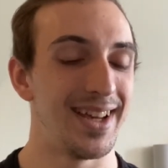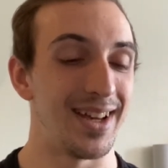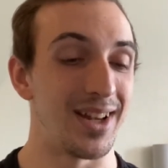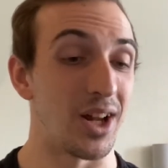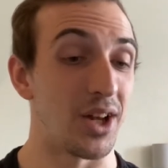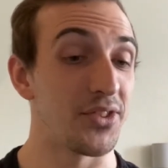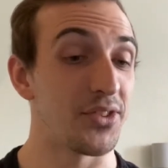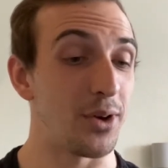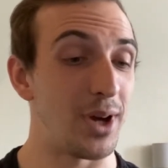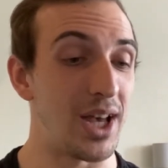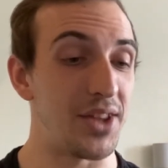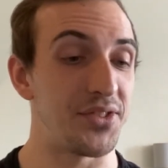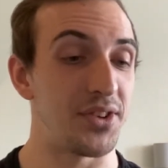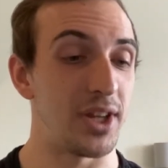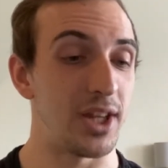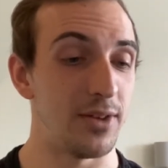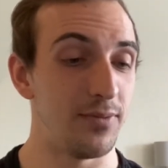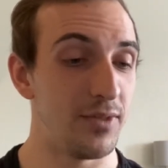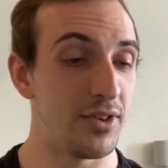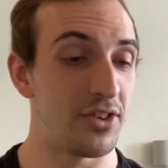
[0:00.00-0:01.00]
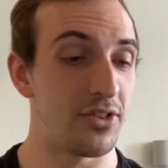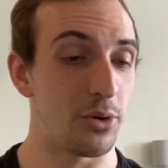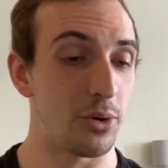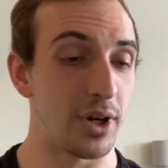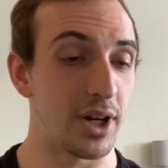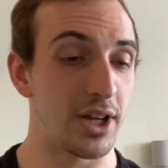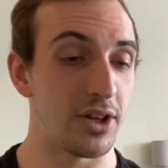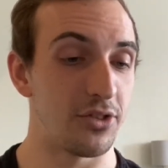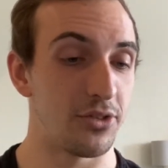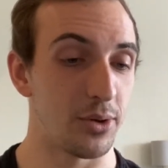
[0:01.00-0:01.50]
It also has an
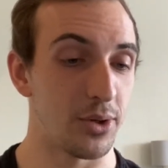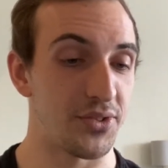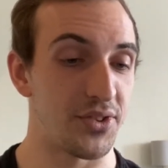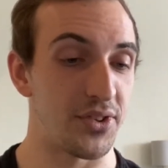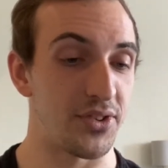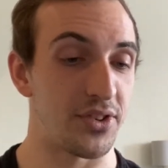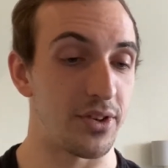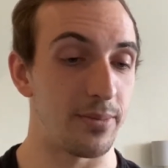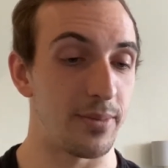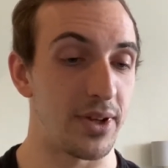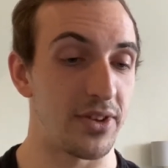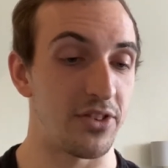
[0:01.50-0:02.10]
inventory control system